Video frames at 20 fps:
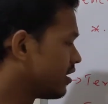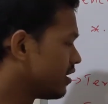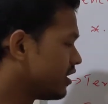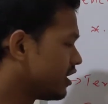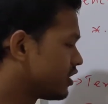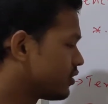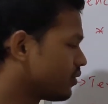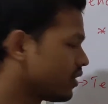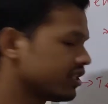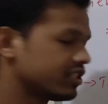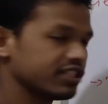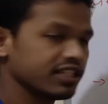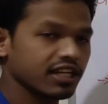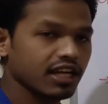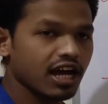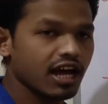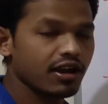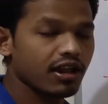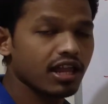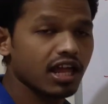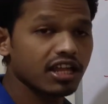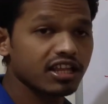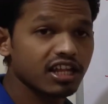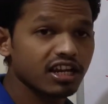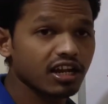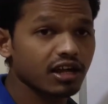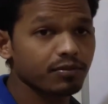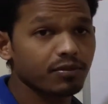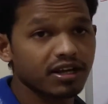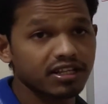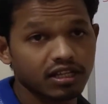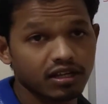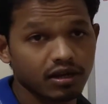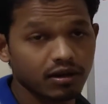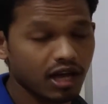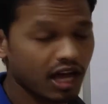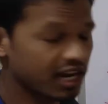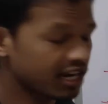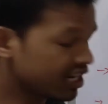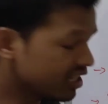natural silk.
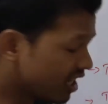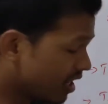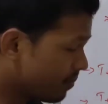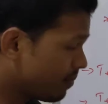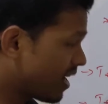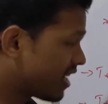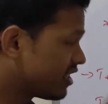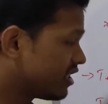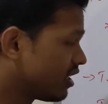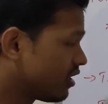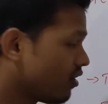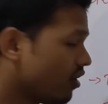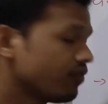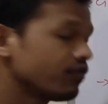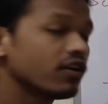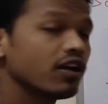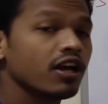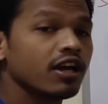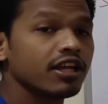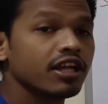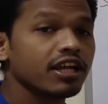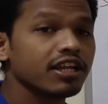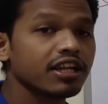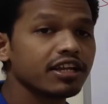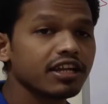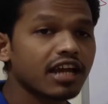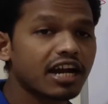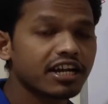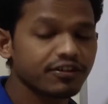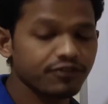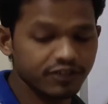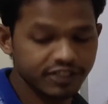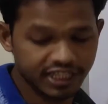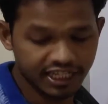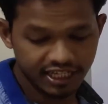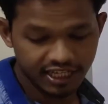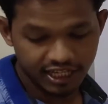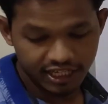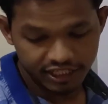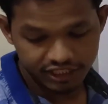Another version of
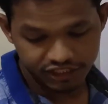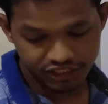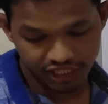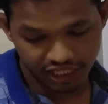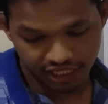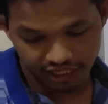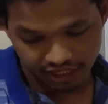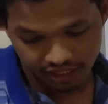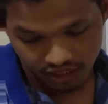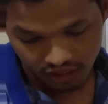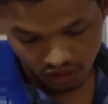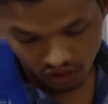artificial silk,